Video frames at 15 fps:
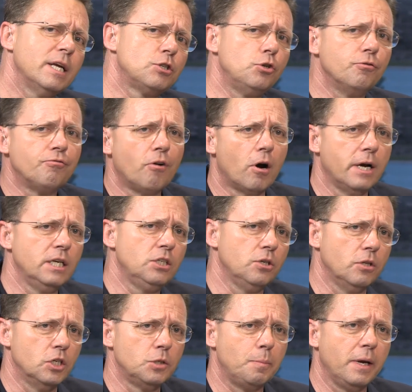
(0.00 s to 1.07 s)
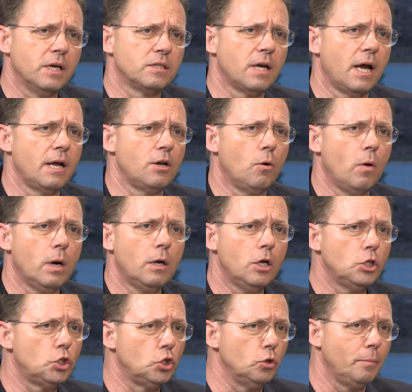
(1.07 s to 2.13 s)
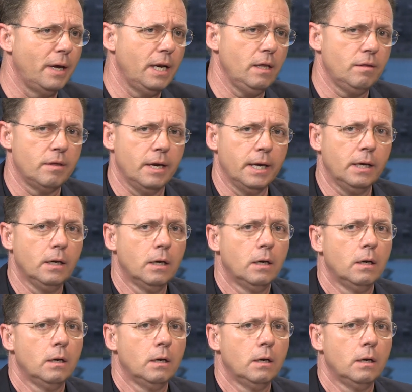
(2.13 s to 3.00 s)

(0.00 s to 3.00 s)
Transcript: we get too far into this, because I don't want to assume anything,